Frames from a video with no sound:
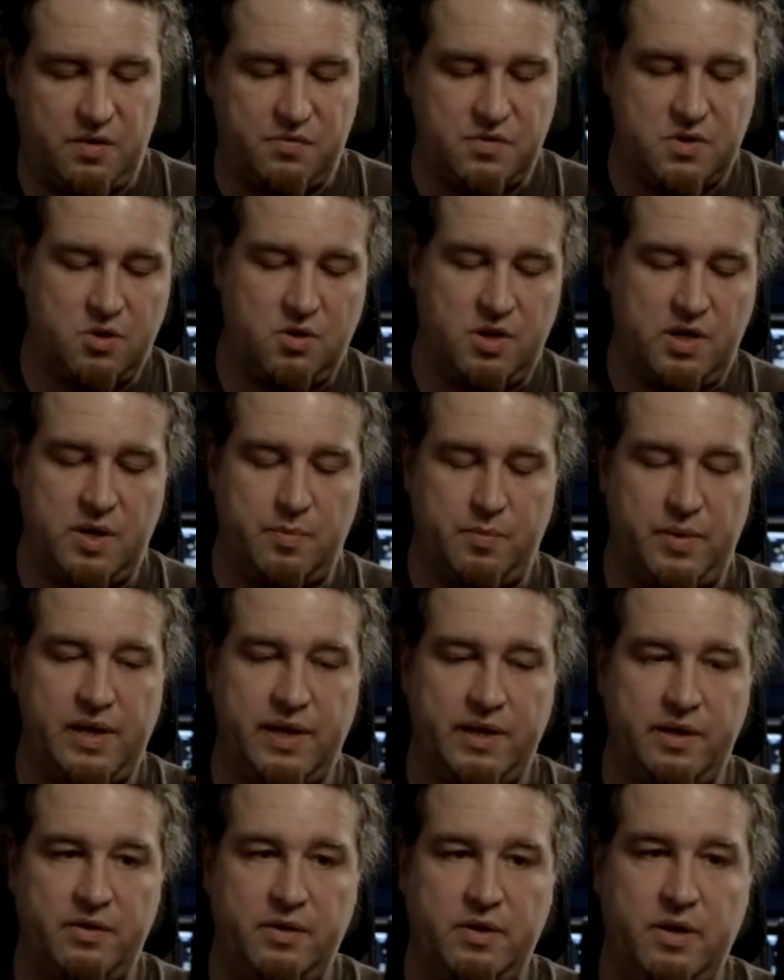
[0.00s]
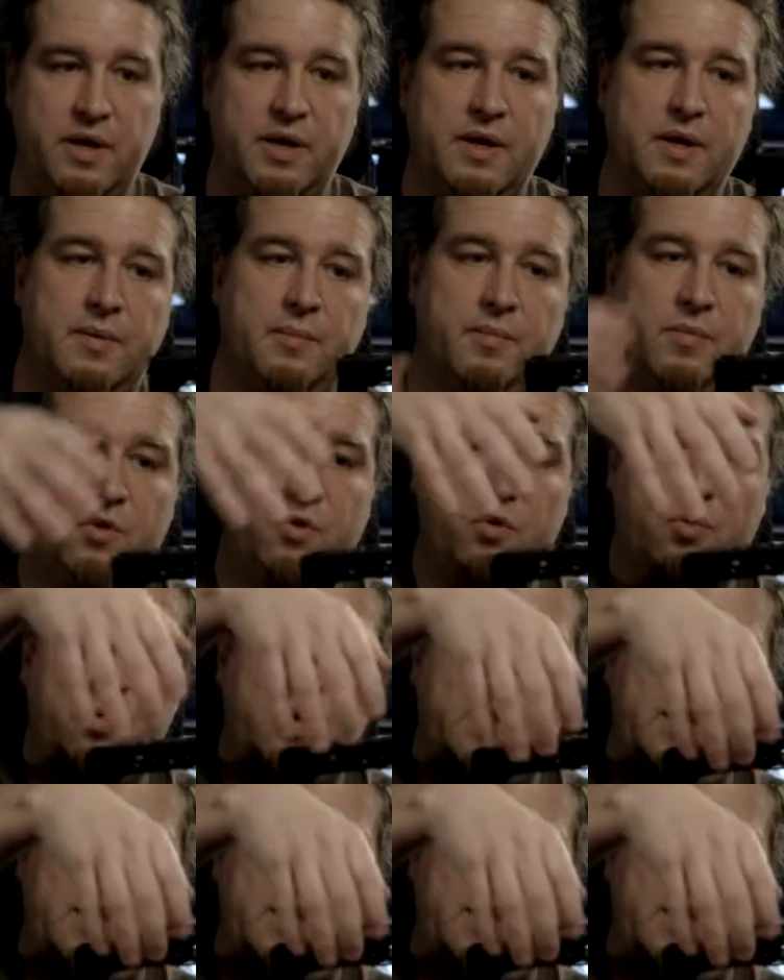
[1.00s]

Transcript: gives you the ability to